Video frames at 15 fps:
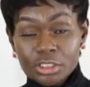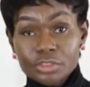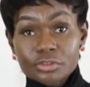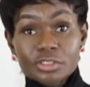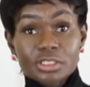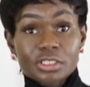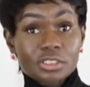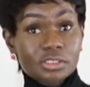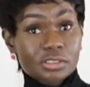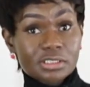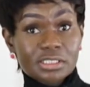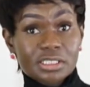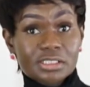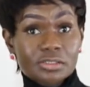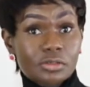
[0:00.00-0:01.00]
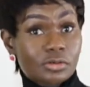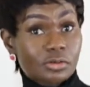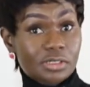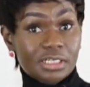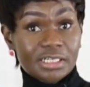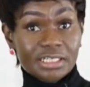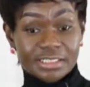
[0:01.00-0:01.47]
You can use this
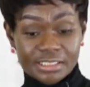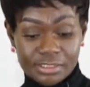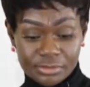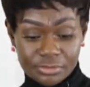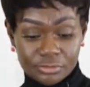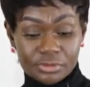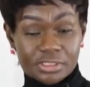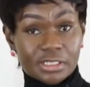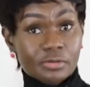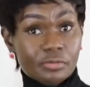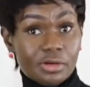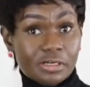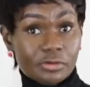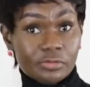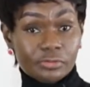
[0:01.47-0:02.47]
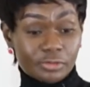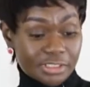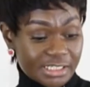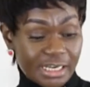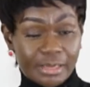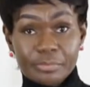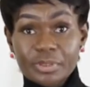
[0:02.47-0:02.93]
or a Lazy Susan, one of
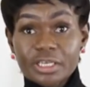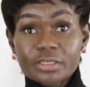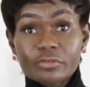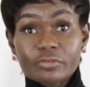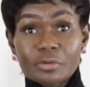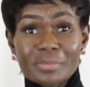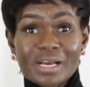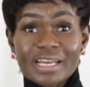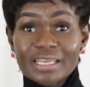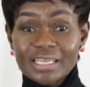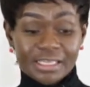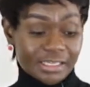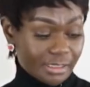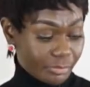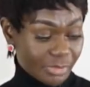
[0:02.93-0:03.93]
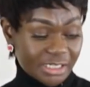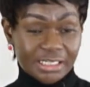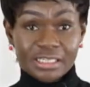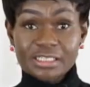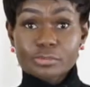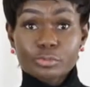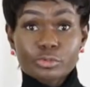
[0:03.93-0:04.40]
which I picked from IKEA but
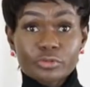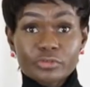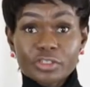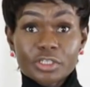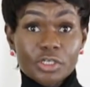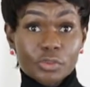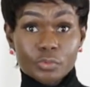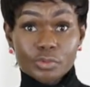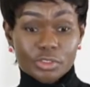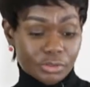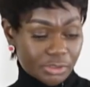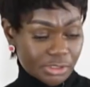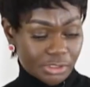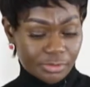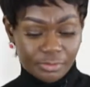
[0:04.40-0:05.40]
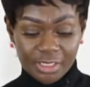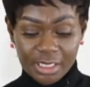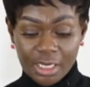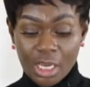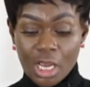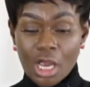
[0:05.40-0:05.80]
has proven no use to me.